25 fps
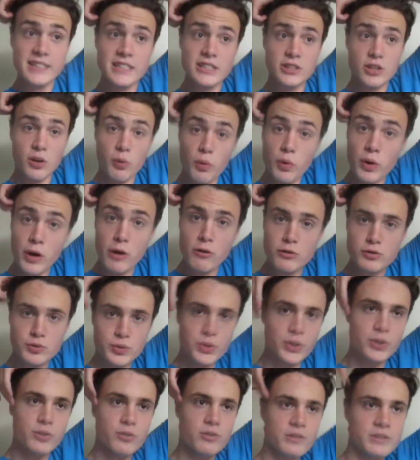And so it was
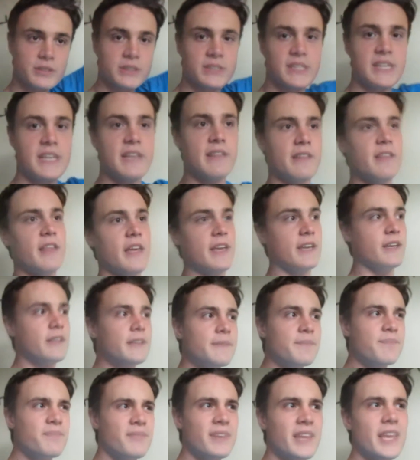really cool to see it like
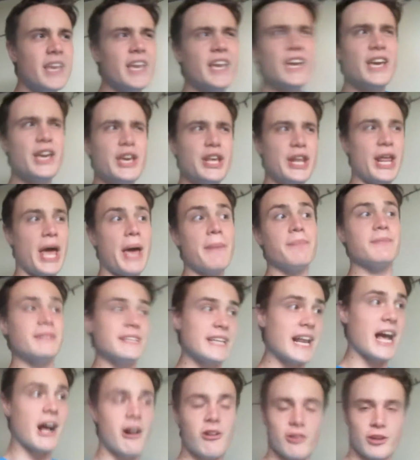it
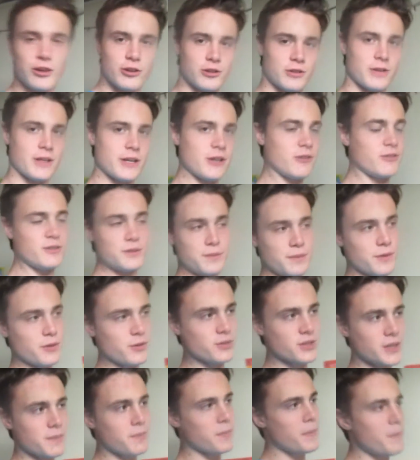emptied out. There was
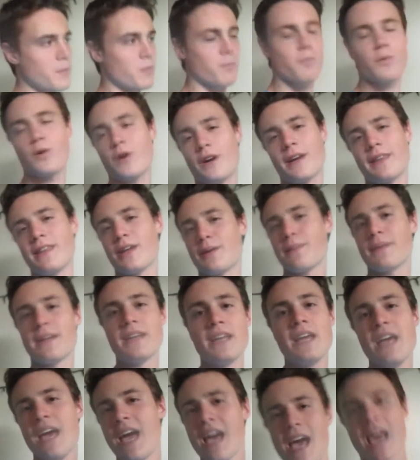people working there,
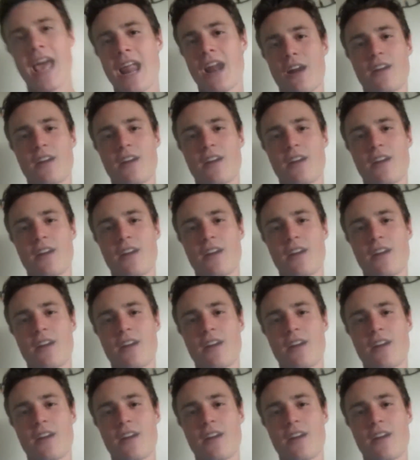but I